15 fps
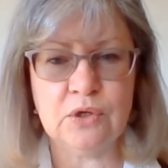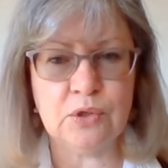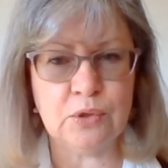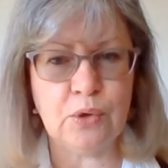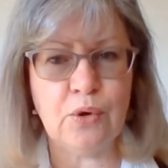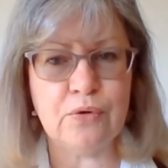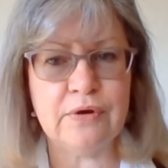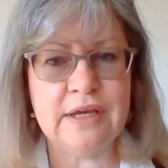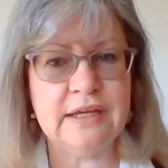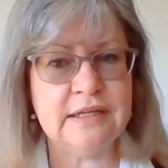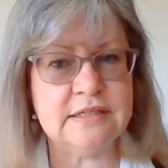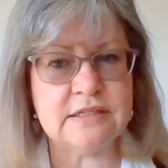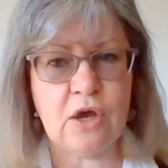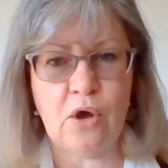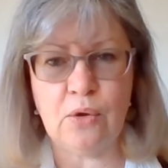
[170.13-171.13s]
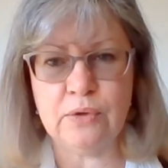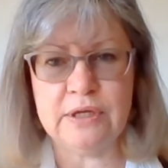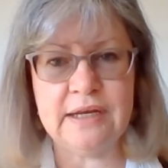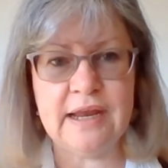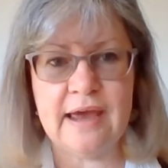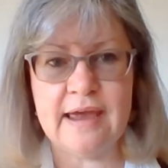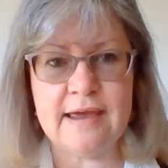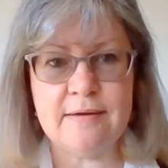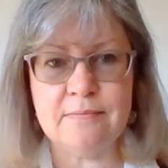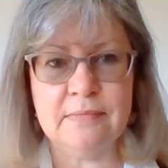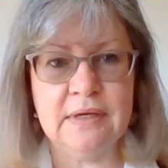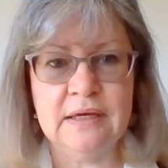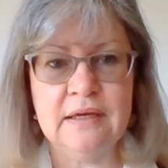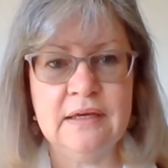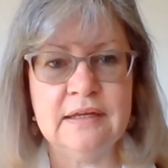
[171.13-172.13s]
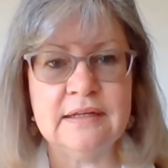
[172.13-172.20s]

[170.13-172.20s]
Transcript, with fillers: Glory in his holy name,